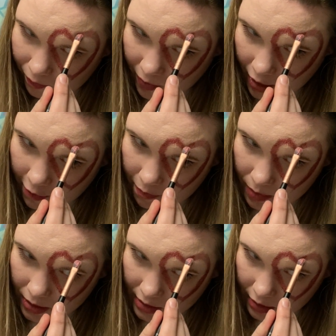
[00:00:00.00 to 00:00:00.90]
5
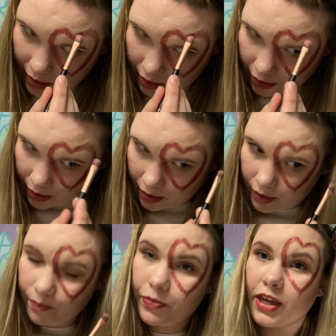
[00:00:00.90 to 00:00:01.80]
months later
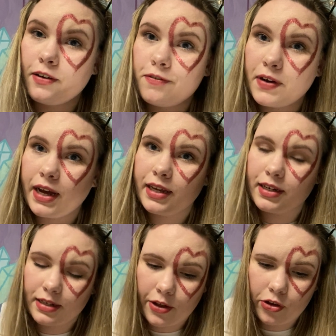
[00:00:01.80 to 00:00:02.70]
and find
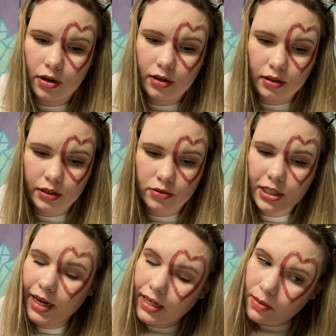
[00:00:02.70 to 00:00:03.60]
another little
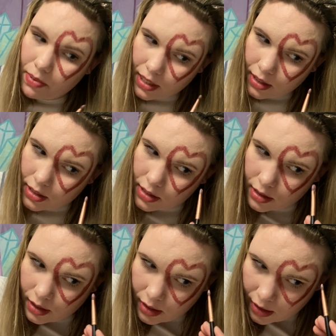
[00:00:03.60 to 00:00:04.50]
tiny piece
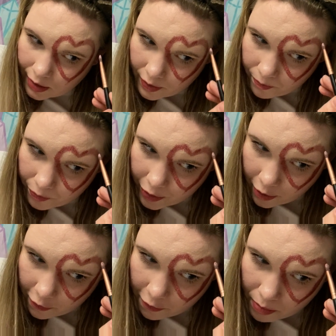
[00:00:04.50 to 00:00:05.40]

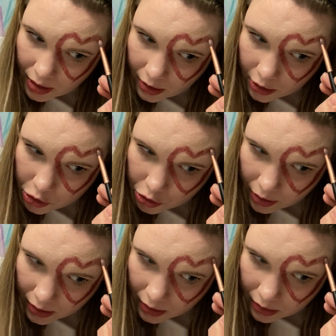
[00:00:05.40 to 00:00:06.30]
of pinkish
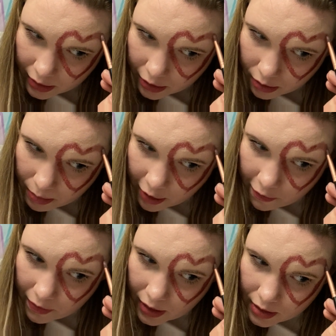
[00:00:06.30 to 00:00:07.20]
red glitter on my
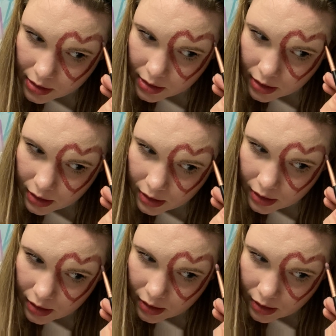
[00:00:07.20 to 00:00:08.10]
face
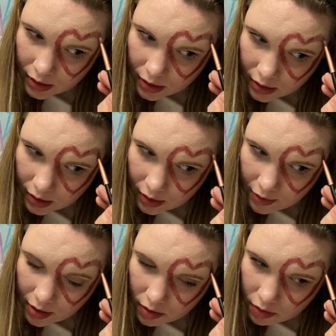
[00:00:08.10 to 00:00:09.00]

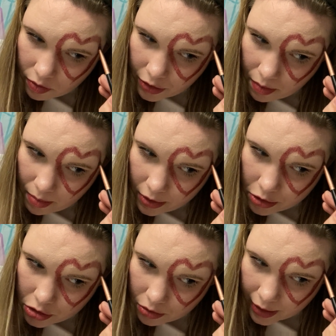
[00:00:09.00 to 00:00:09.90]
in the
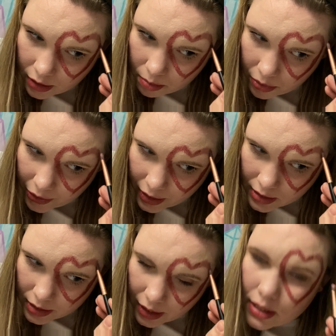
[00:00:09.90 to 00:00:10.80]
most random
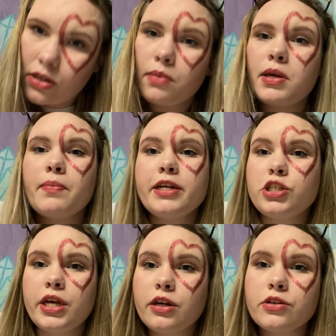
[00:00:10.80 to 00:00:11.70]
place. Like, it's gonna be on my
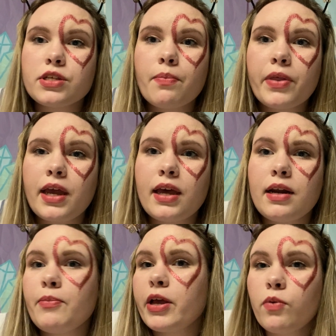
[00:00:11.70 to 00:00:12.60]
chin or something, and
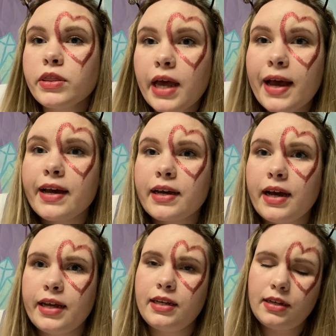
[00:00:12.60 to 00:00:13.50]
I'm like, what the heck?
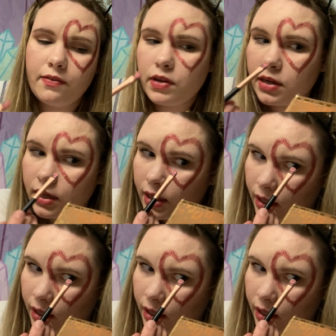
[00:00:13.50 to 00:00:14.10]
I didn't even